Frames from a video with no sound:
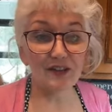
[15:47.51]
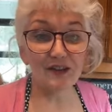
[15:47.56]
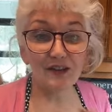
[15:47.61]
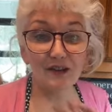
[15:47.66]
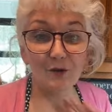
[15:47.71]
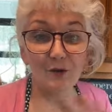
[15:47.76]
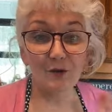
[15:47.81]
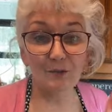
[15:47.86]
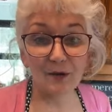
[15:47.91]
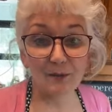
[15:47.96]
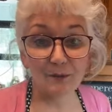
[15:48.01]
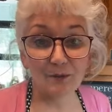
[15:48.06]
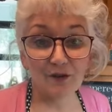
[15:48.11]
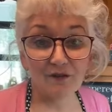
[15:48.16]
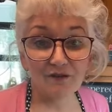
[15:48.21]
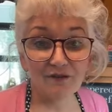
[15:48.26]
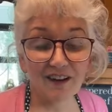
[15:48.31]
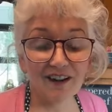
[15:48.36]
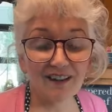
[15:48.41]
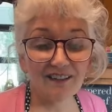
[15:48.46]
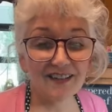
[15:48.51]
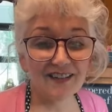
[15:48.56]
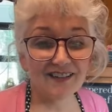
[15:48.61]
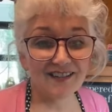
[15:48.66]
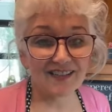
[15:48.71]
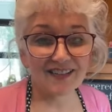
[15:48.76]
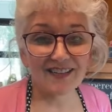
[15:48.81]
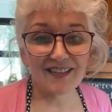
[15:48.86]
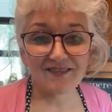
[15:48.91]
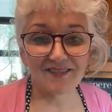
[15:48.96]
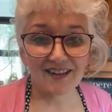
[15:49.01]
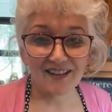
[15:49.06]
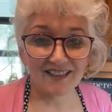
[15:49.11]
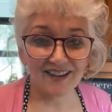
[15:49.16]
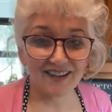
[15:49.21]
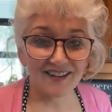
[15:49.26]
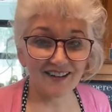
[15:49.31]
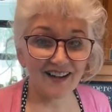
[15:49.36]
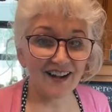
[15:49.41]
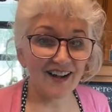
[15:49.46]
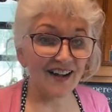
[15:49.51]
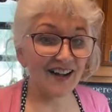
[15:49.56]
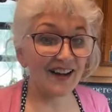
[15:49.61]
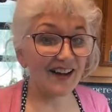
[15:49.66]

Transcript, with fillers: You can go in my profile and you'll see it right there.